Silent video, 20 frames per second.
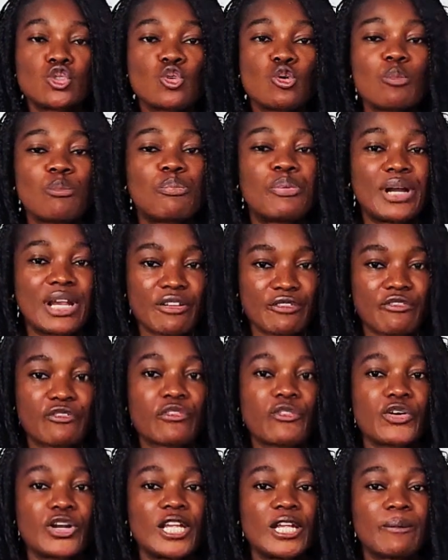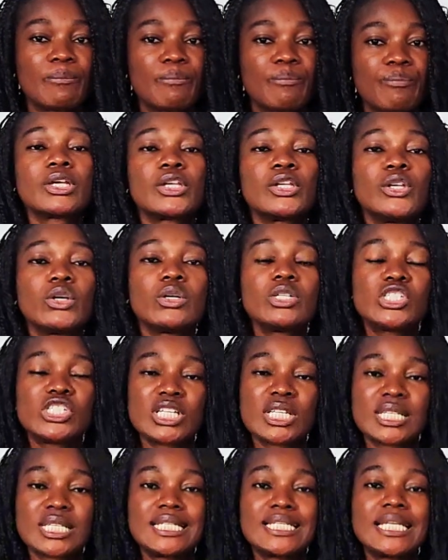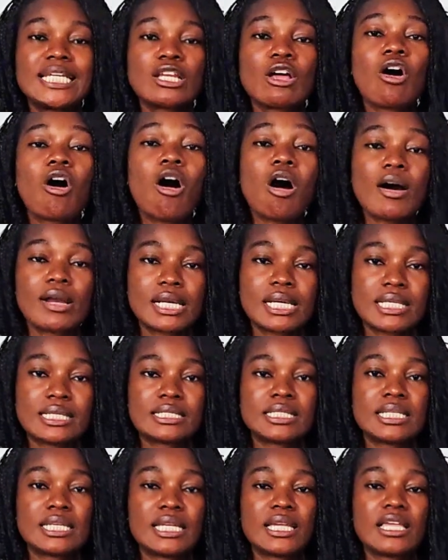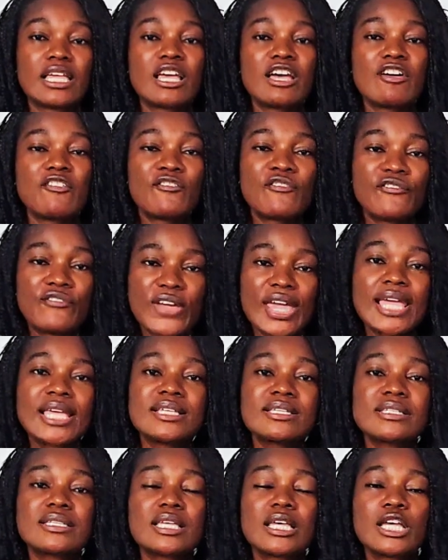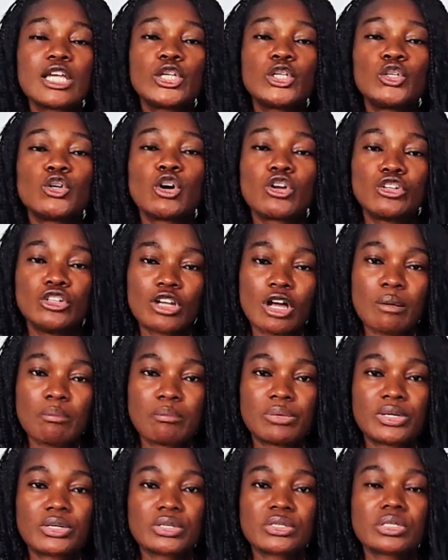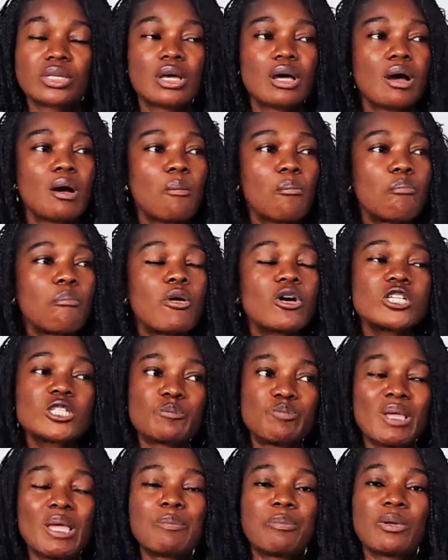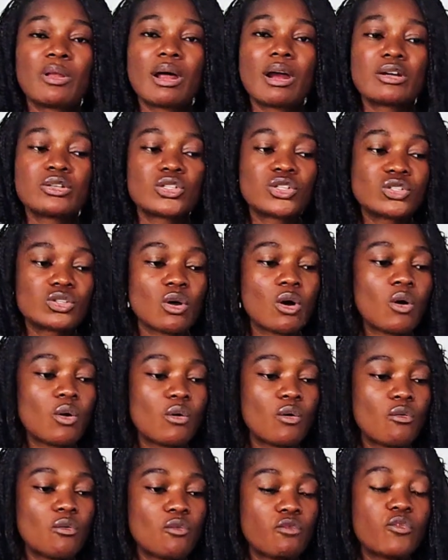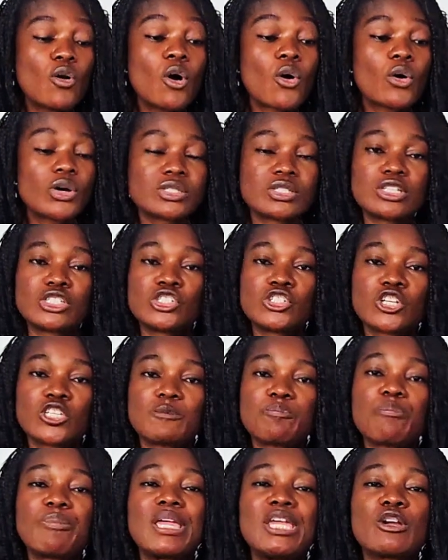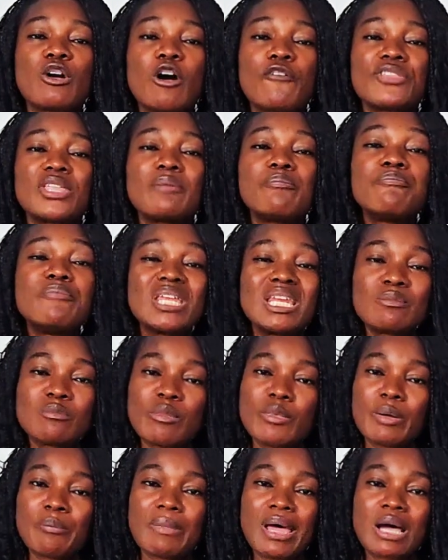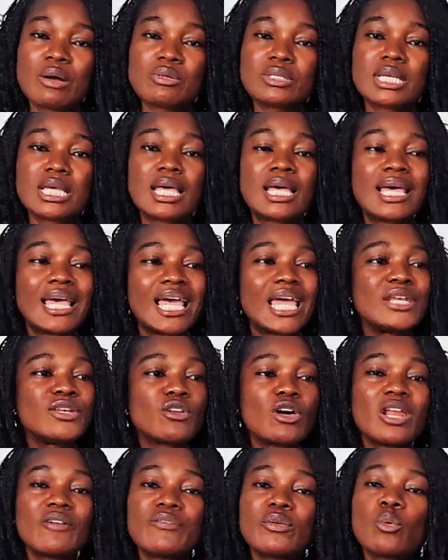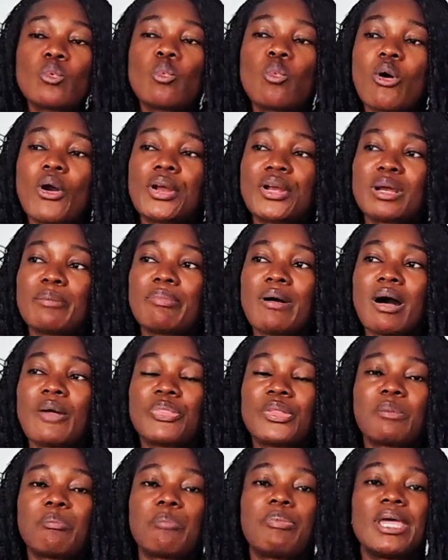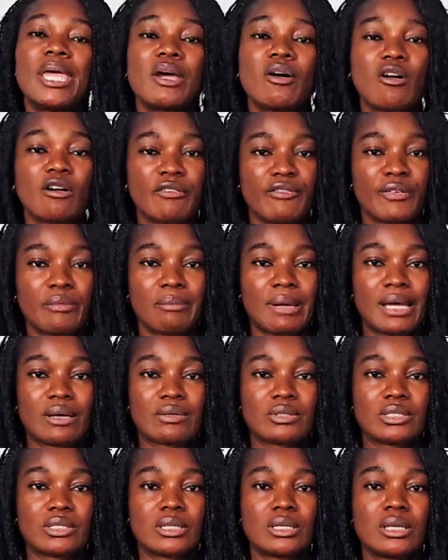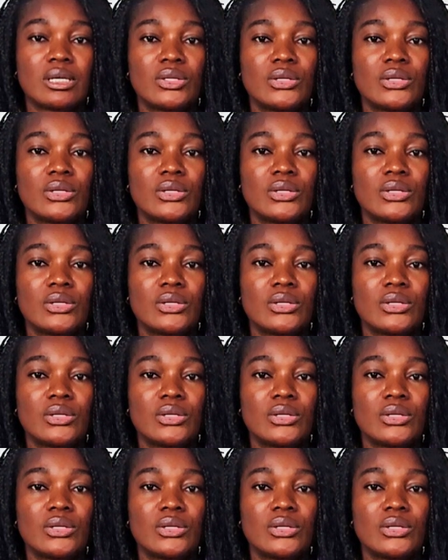to break free. You just need honesty. Face your numbers. Most people are so focused on just paying off the minimum amount and not even worried about the payoff amount.